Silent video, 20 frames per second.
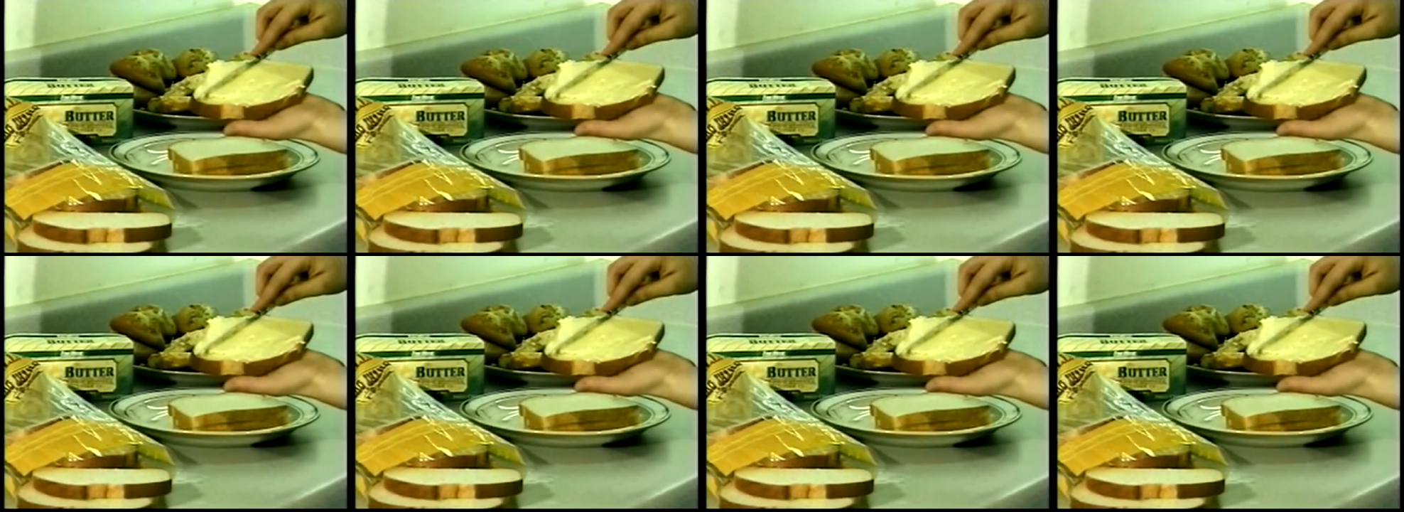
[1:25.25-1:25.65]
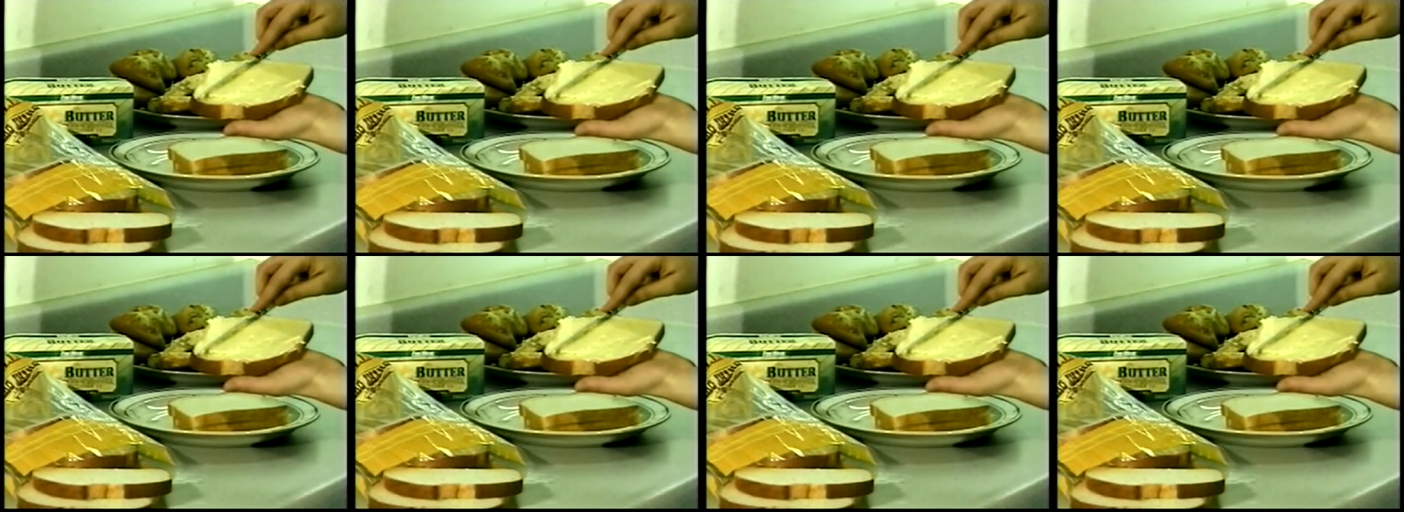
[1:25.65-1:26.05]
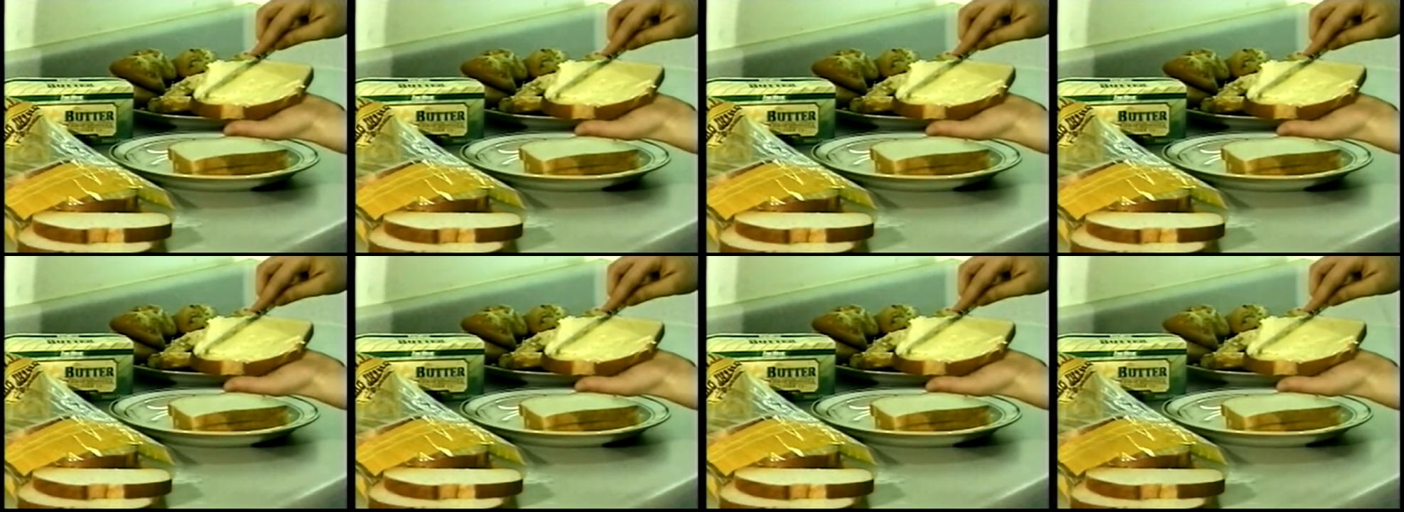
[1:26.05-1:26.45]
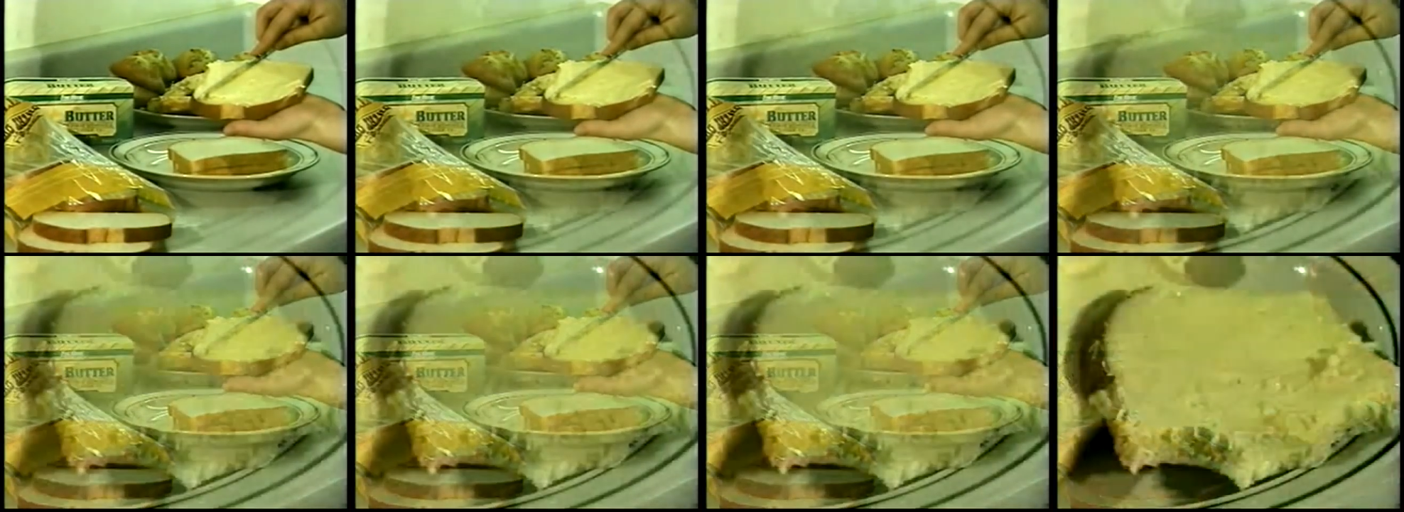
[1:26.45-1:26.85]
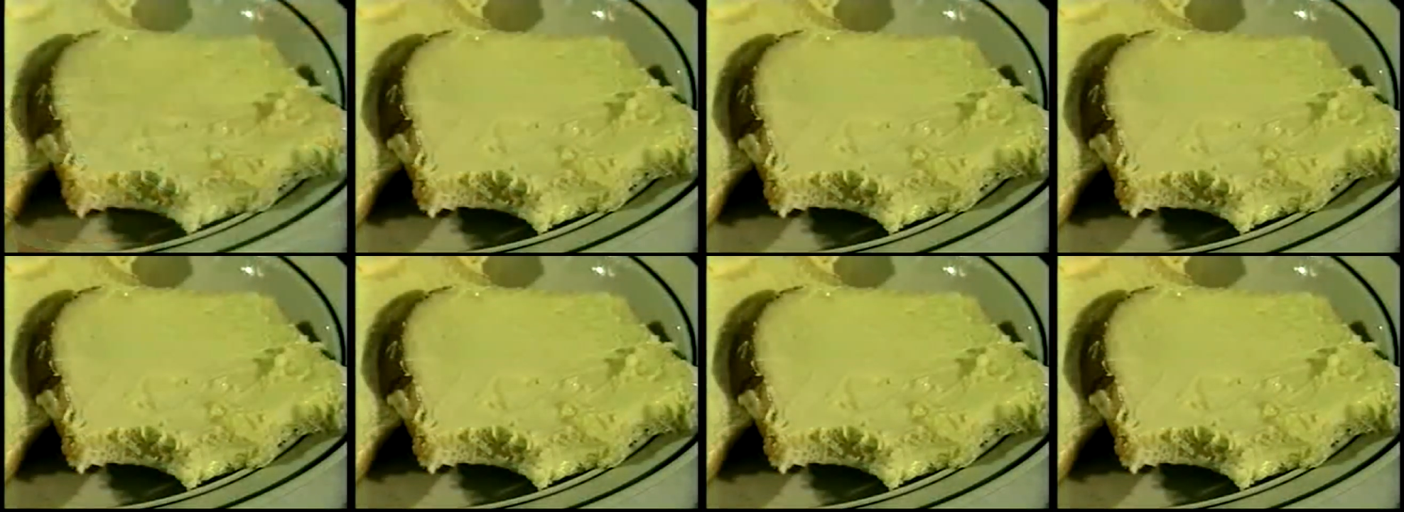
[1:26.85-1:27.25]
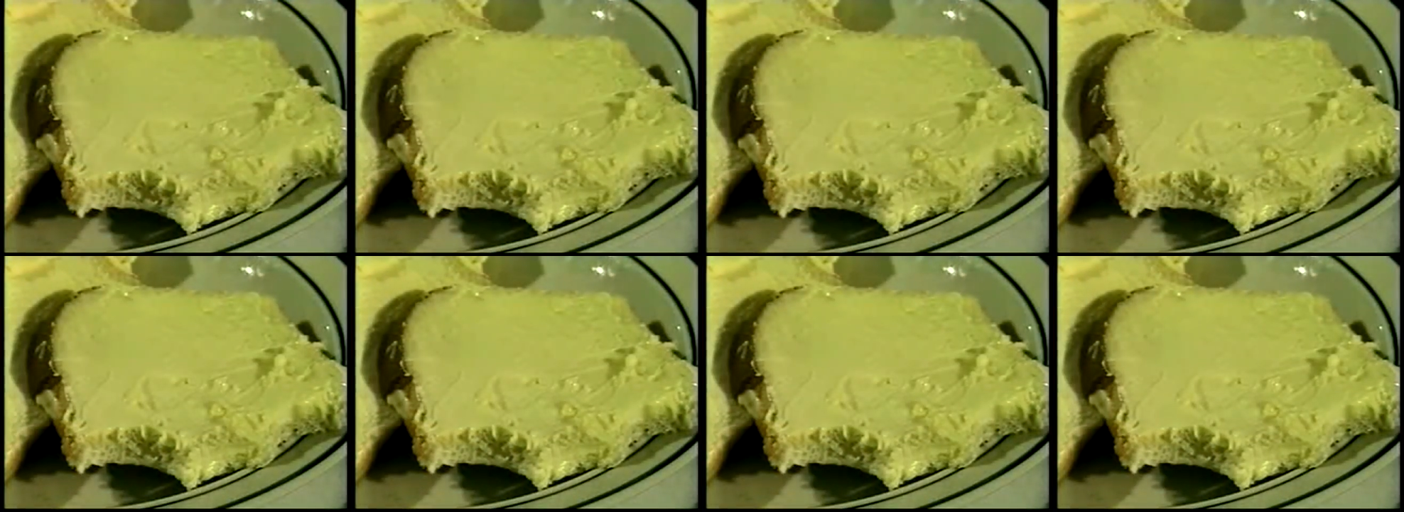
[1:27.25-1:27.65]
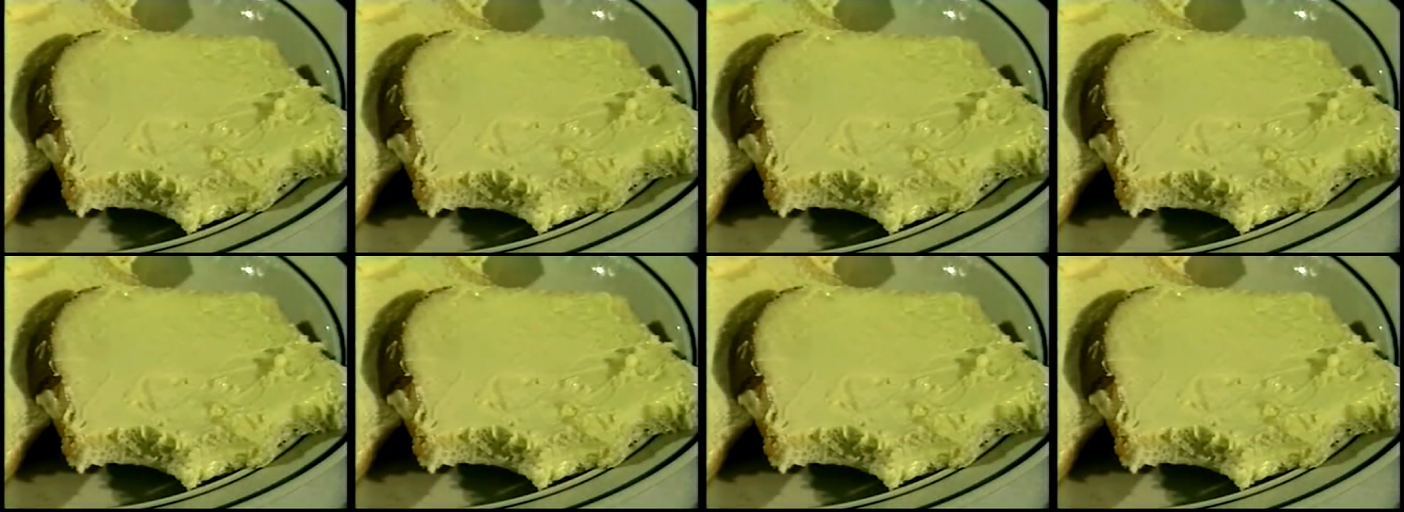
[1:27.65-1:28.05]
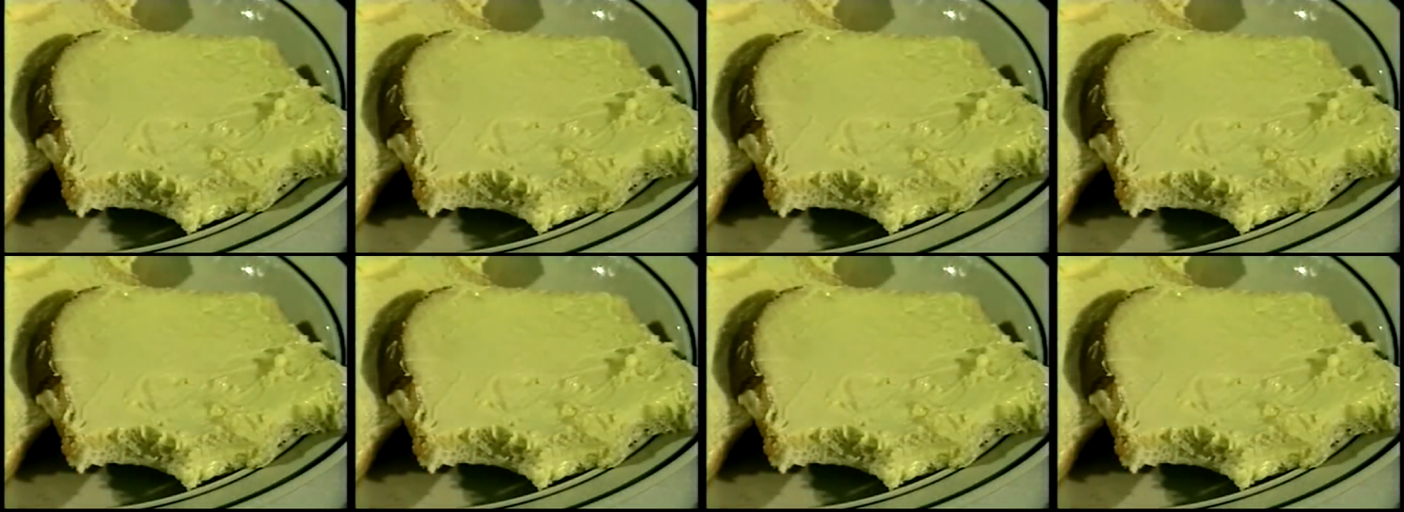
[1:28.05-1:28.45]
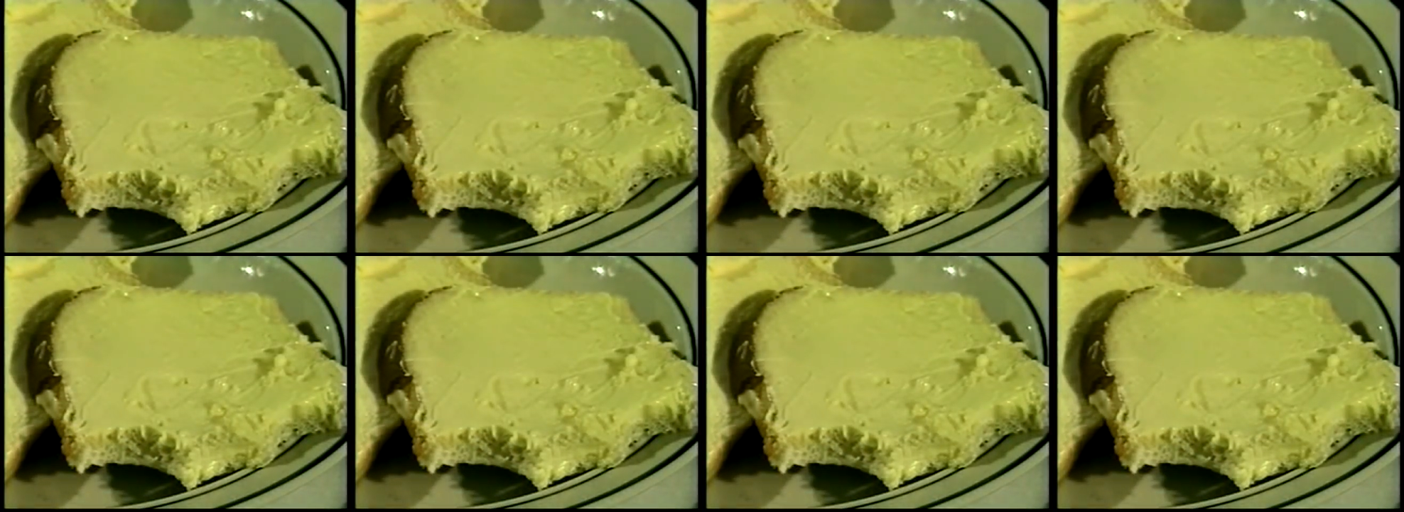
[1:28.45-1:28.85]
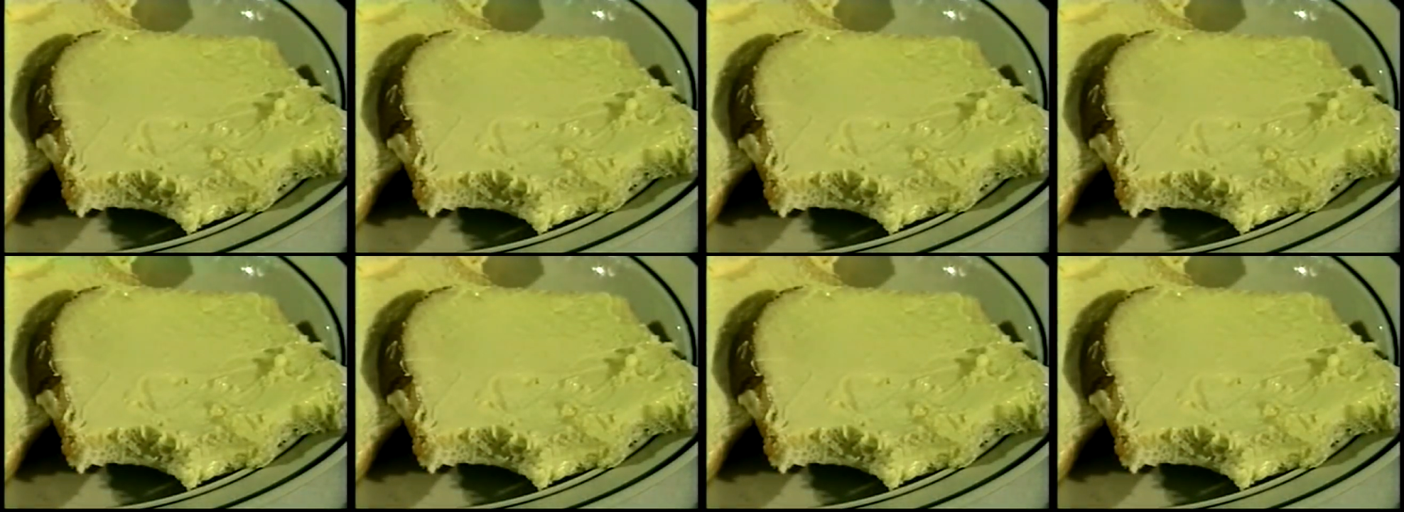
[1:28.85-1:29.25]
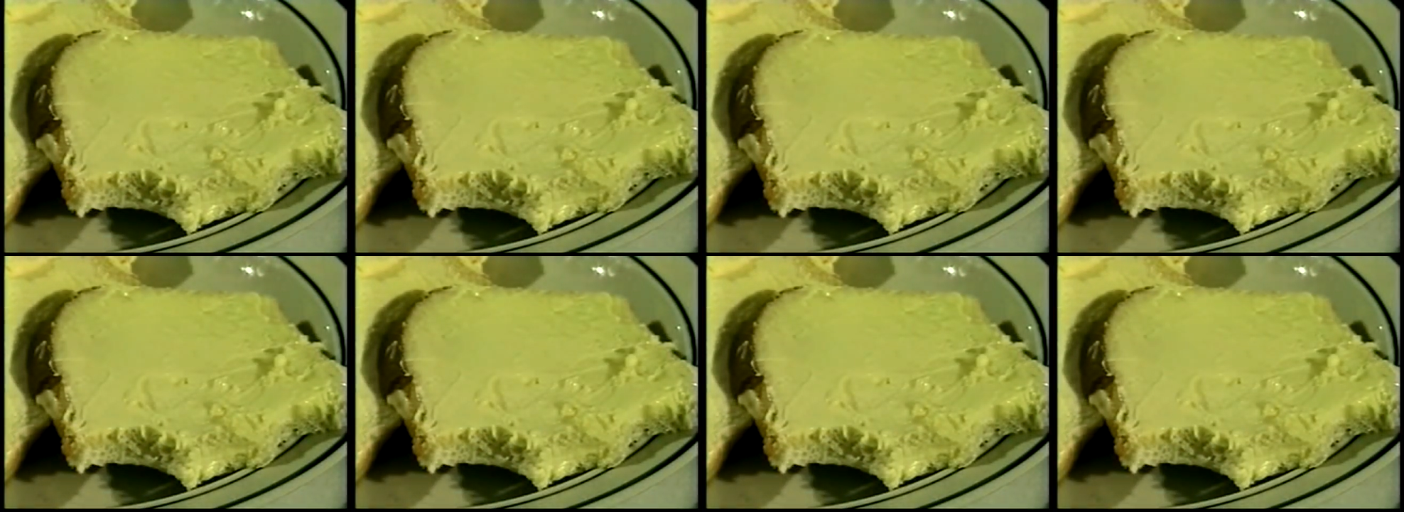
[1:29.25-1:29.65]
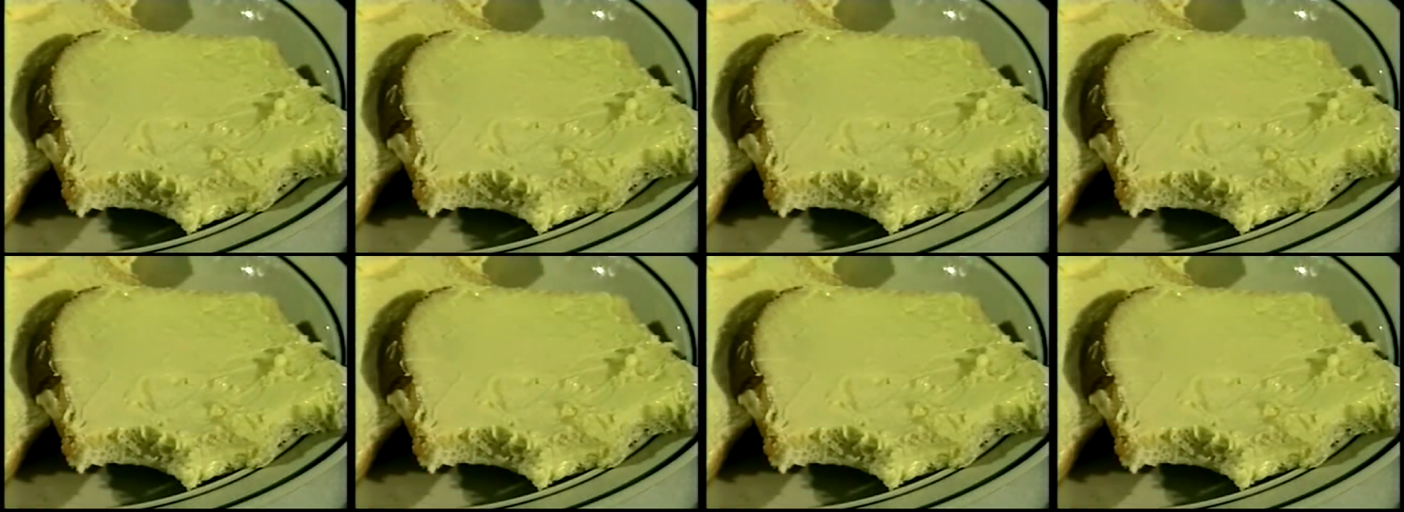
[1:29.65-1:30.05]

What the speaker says: (no speaker visible)